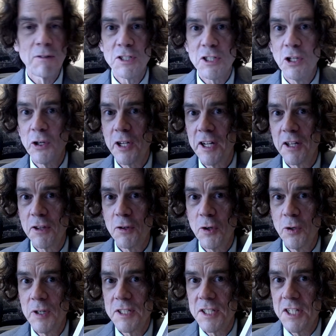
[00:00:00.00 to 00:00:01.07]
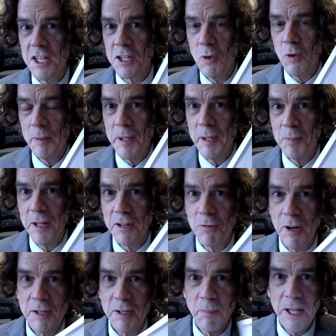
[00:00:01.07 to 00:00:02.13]
I was looking through and seeing what people
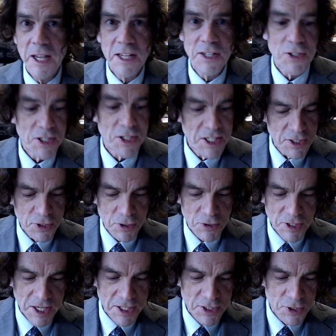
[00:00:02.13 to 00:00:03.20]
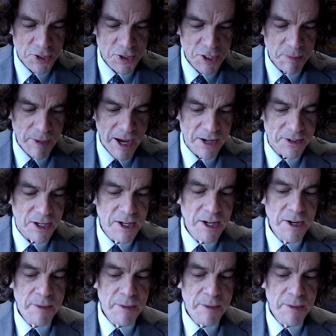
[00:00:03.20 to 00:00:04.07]
had written PhD dissertations about,